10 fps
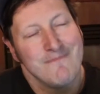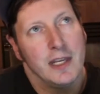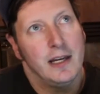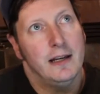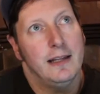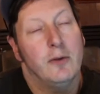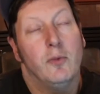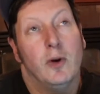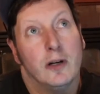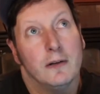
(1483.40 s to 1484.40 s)
like
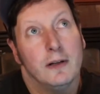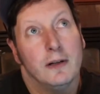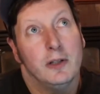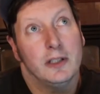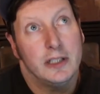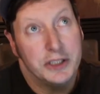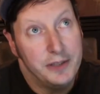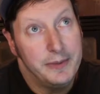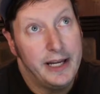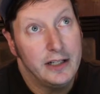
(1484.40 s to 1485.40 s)
where Kojima
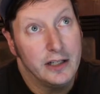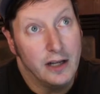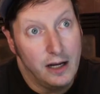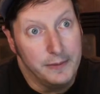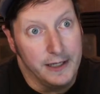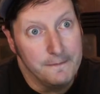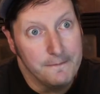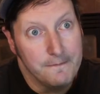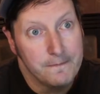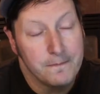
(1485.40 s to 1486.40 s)
had Konami,
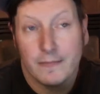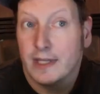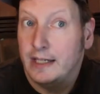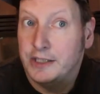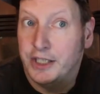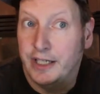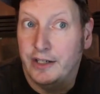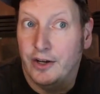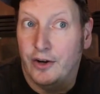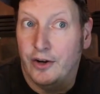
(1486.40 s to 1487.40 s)
Kenji
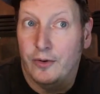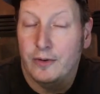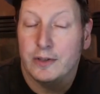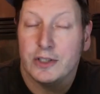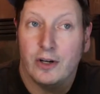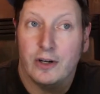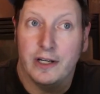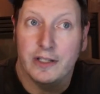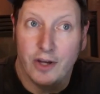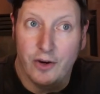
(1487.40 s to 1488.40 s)
Eno started his
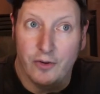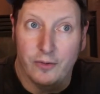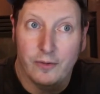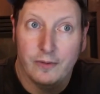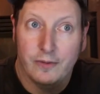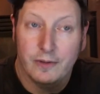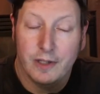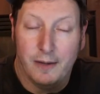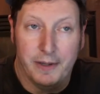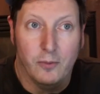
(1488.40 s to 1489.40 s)
own
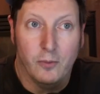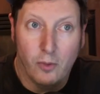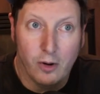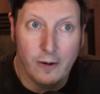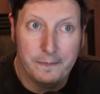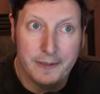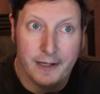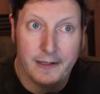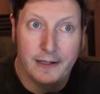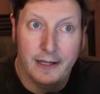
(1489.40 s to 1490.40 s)
company, Warp,
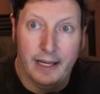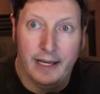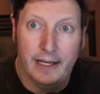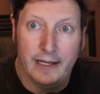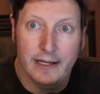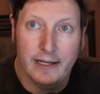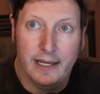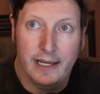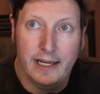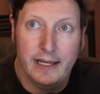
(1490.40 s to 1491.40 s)
and
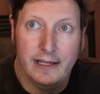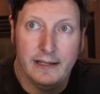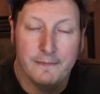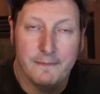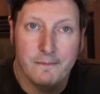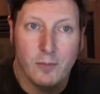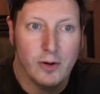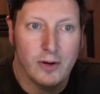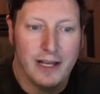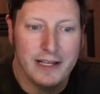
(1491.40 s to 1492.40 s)
he more or
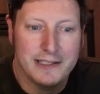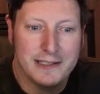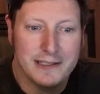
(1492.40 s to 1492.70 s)
less,